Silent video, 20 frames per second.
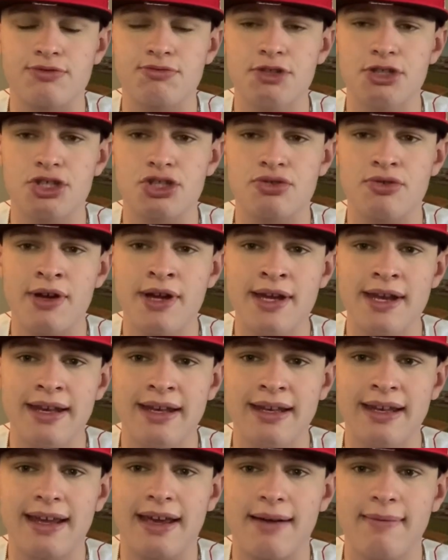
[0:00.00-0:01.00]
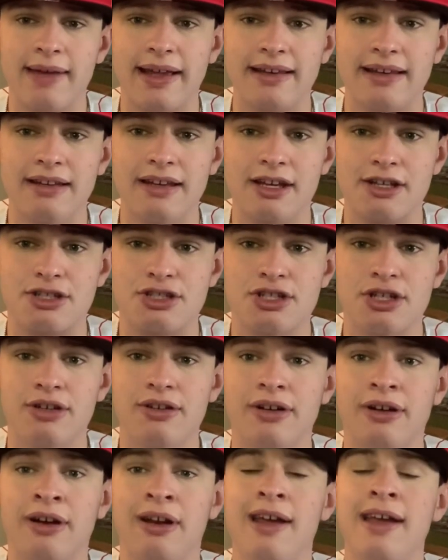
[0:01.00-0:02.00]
3 straight, and they come back the next year,